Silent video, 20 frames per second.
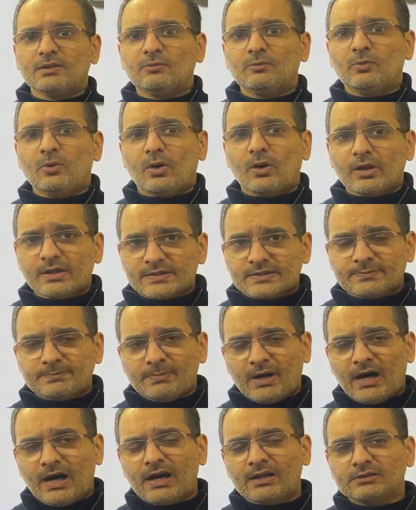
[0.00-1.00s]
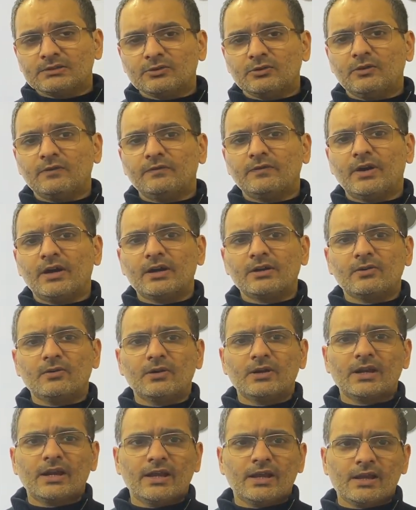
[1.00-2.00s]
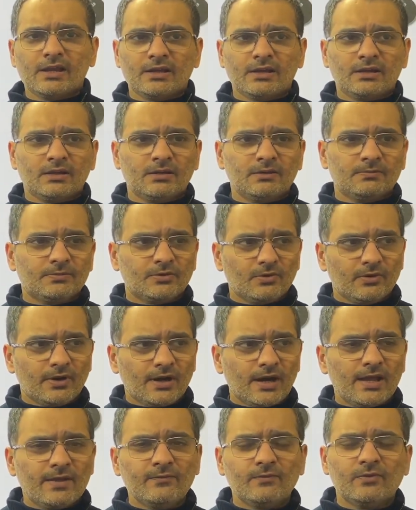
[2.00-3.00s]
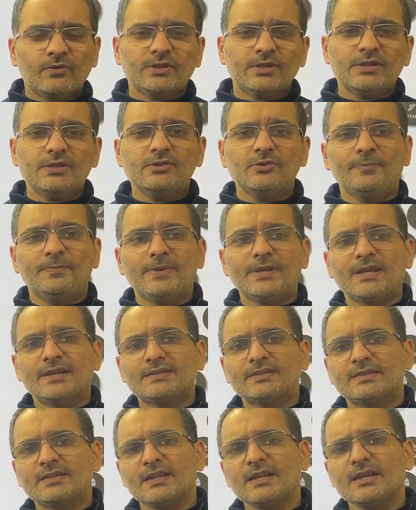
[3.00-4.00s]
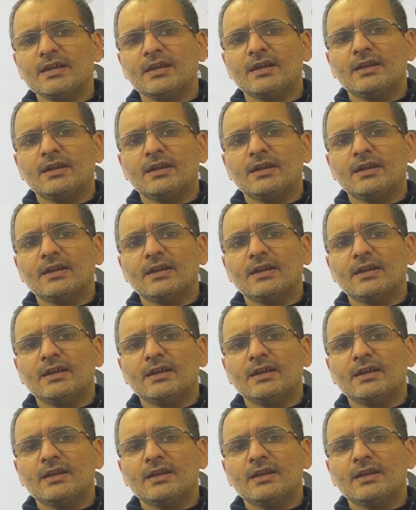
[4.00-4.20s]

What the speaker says: was part of our online program for the UPSC